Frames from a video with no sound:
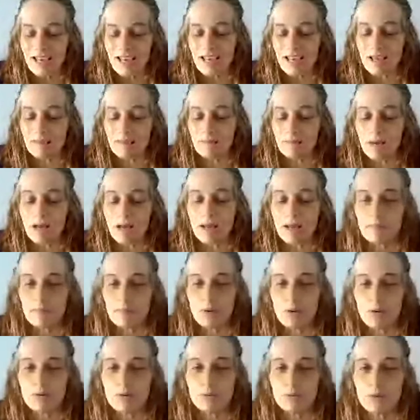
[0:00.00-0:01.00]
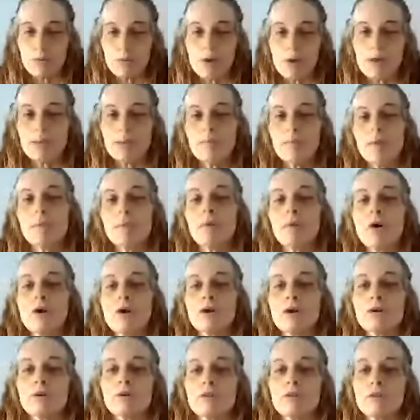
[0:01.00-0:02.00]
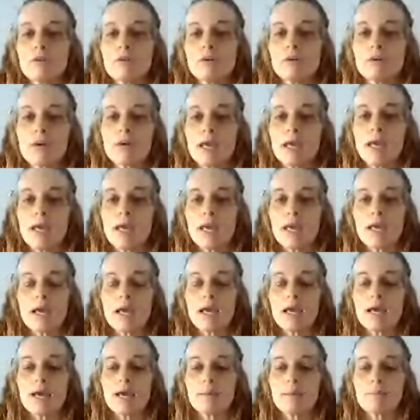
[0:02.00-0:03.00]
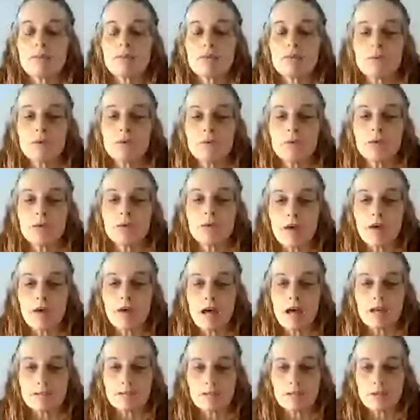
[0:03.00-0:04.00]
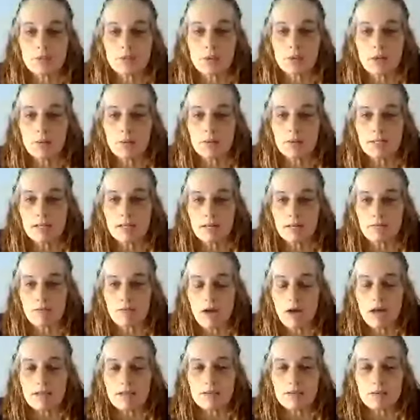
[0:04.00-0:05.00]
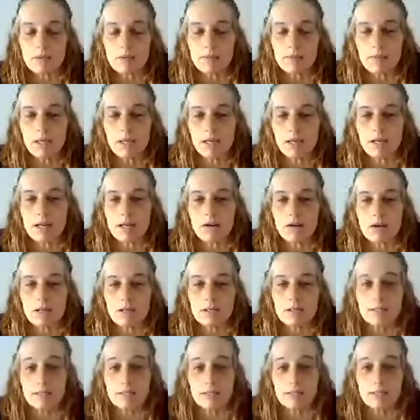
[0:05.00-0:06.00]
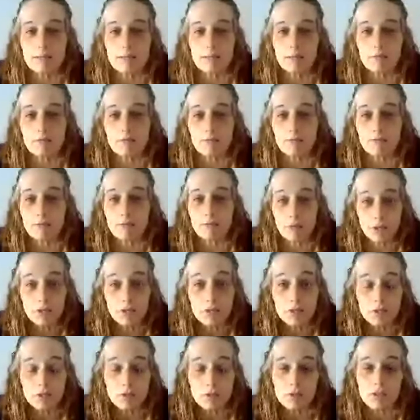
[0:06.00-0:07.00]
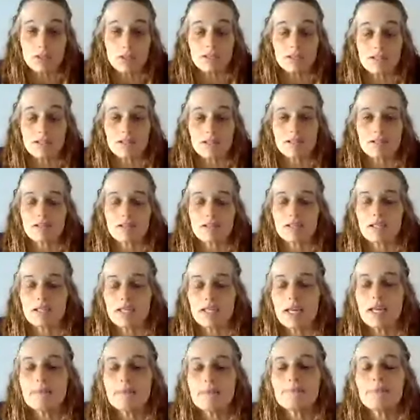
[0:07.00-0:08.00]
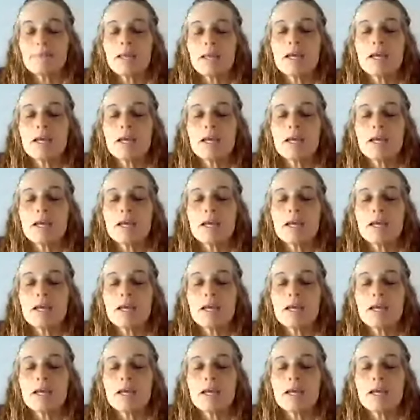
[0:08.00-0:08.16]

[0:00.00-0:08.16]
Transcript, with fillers: Um, I'm going to be walking my partner through a um, three week fast, a 21 day fast. We begin it on December 1st, which is this Sunday.